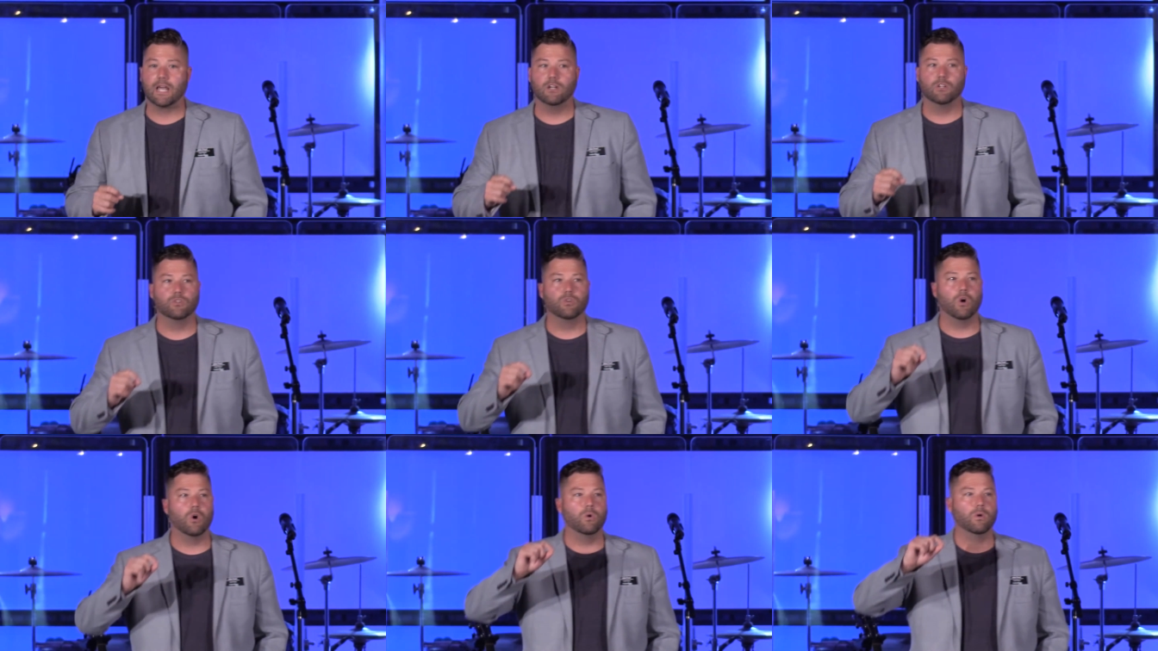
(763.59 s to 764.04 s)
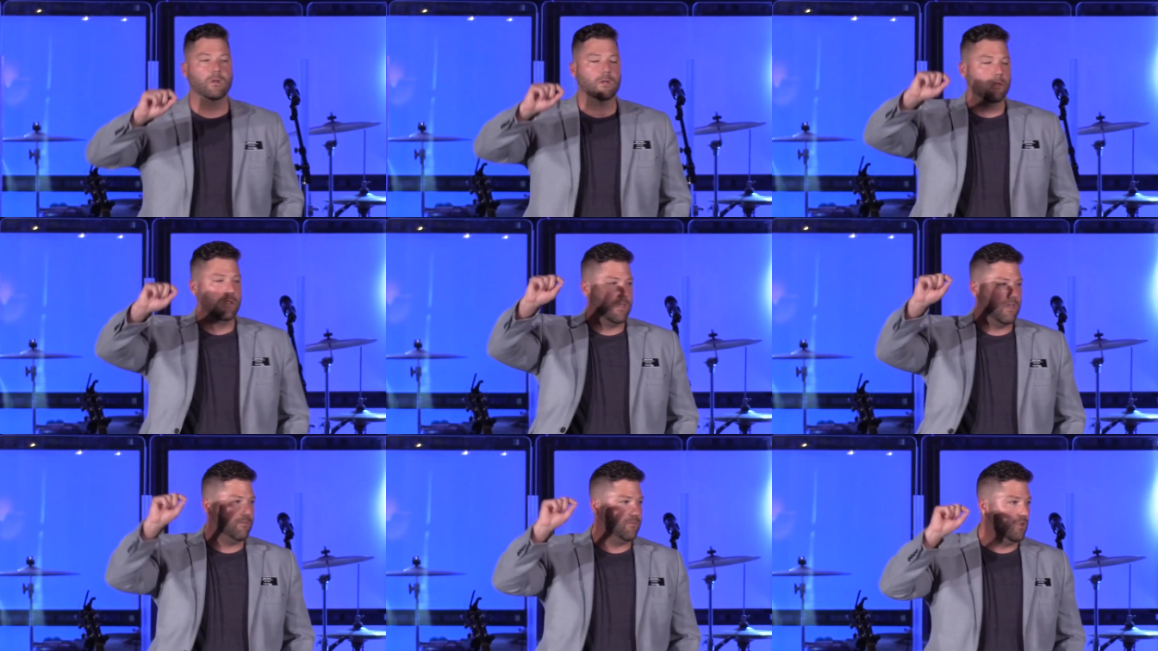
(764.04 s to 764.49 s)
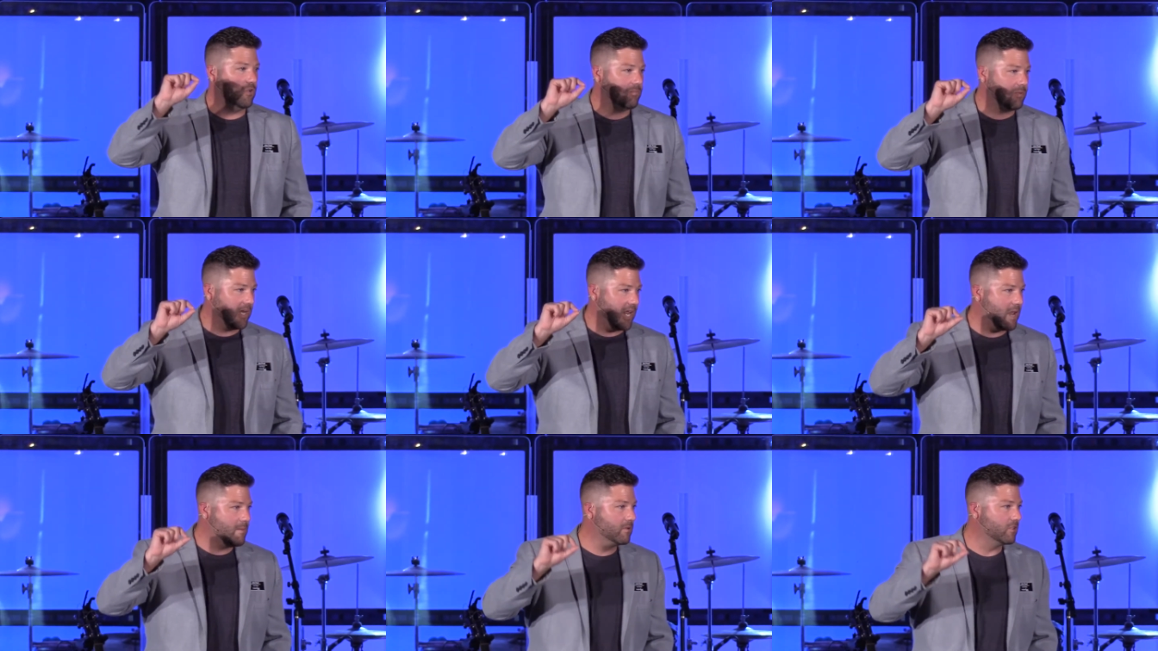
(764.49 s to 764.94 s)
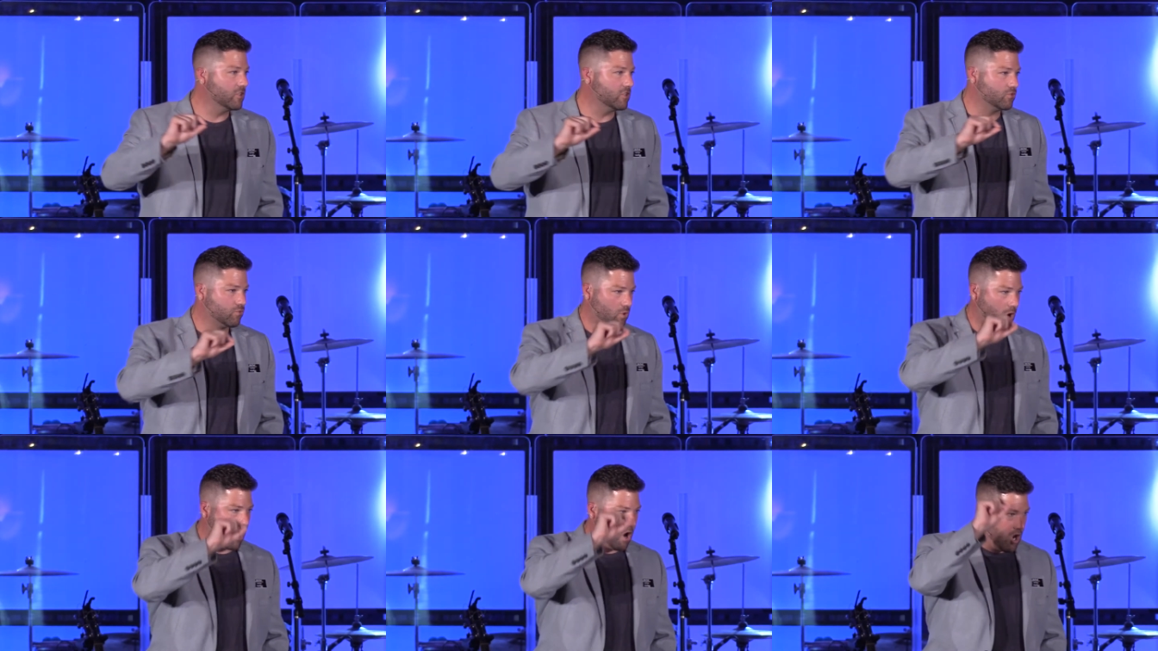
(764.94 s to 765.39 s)
I don't know if you've been able to
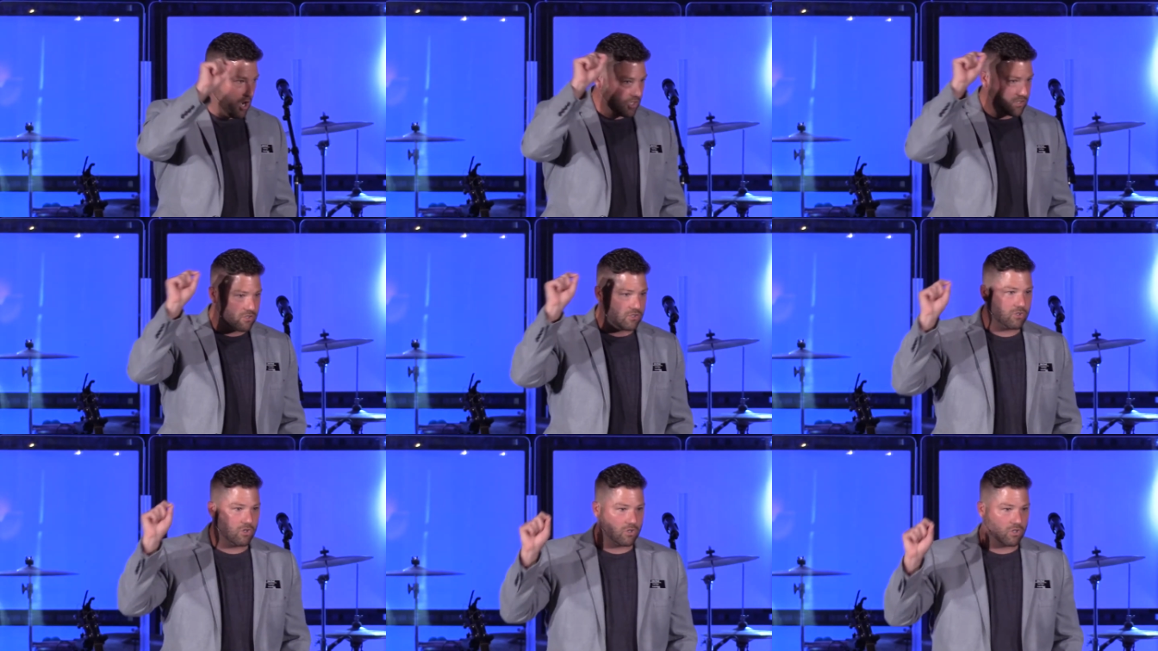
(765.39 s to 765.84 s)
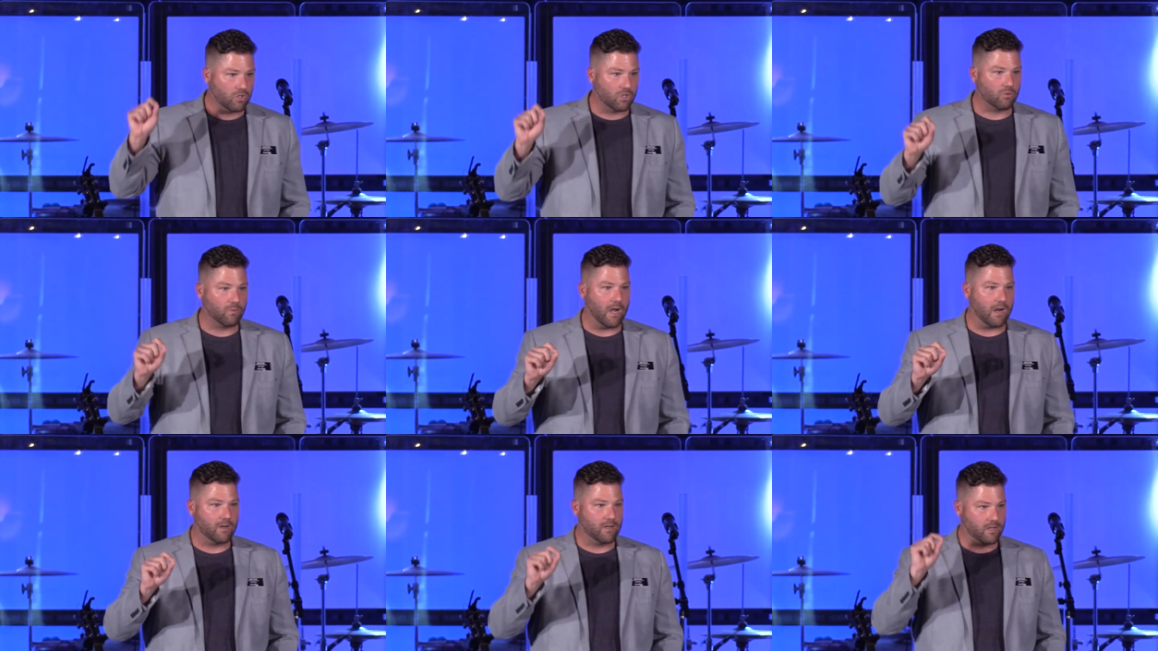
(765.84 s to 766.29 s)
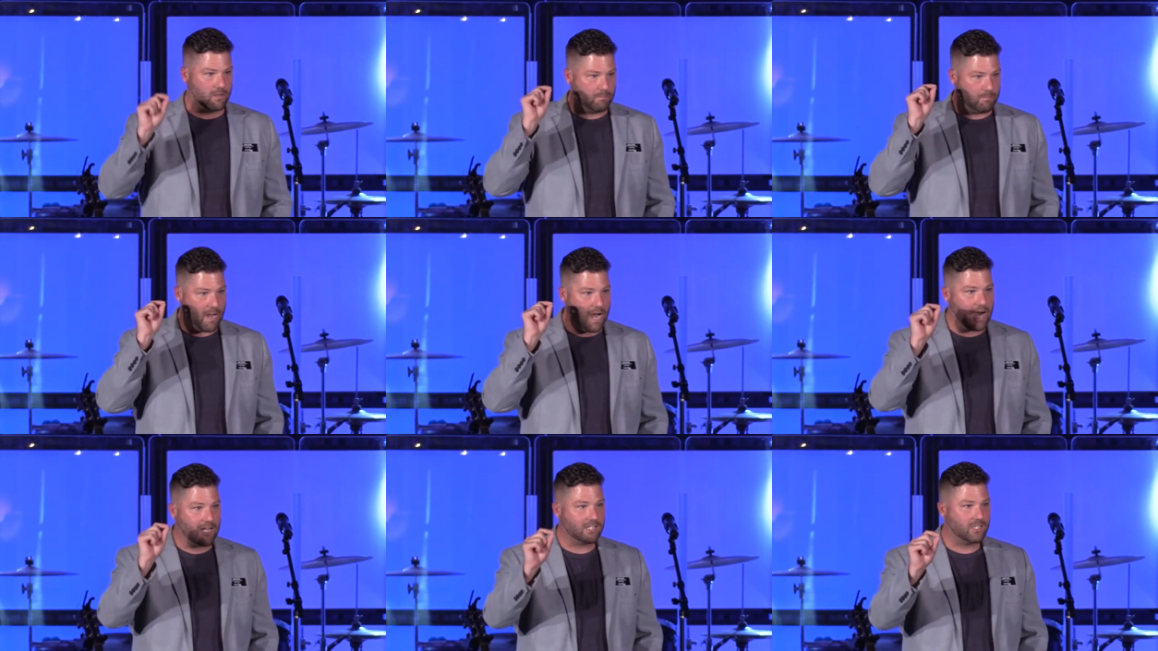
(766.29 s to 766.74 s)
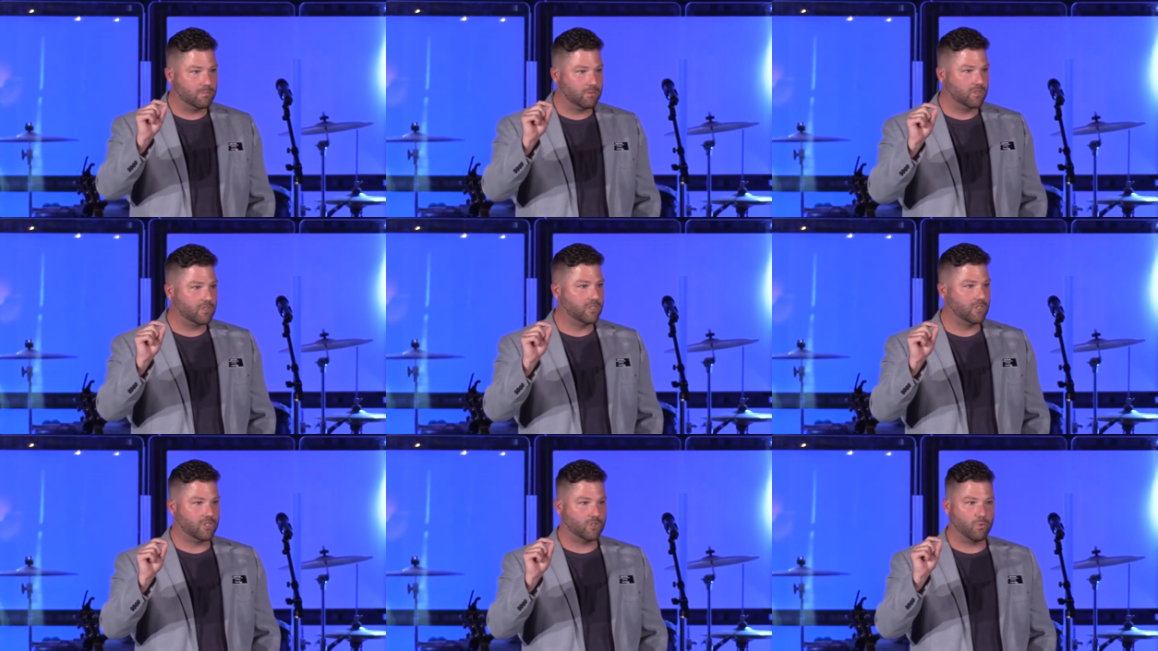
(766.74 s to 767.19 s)
draw a circle around an
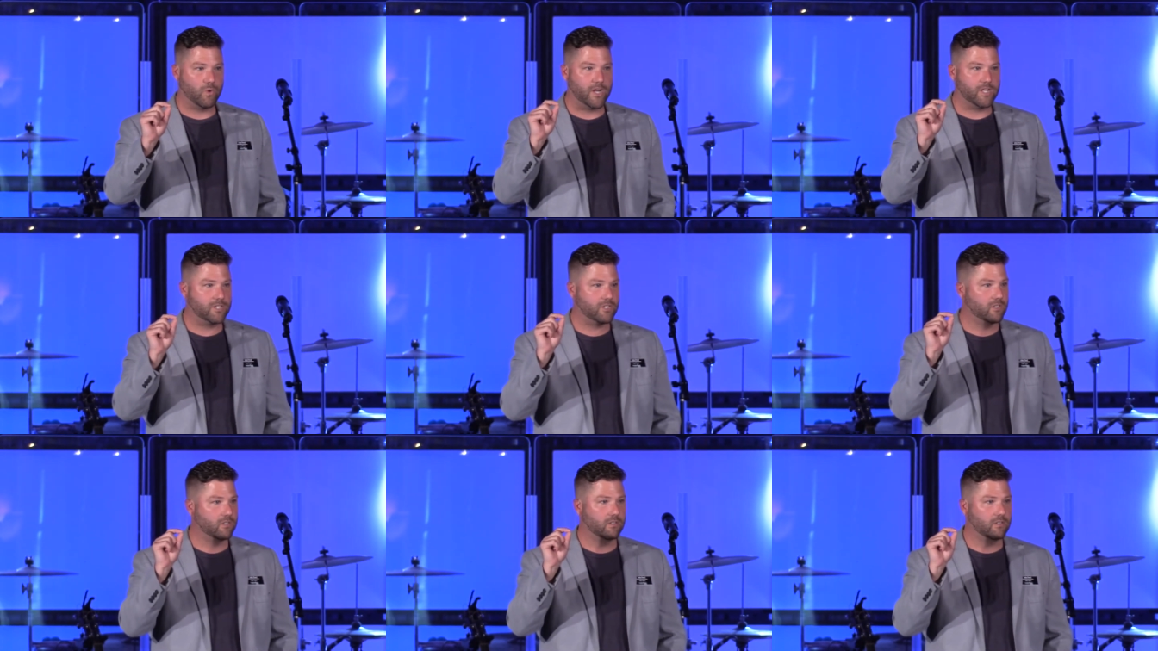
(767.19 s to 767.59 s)
impossible situation in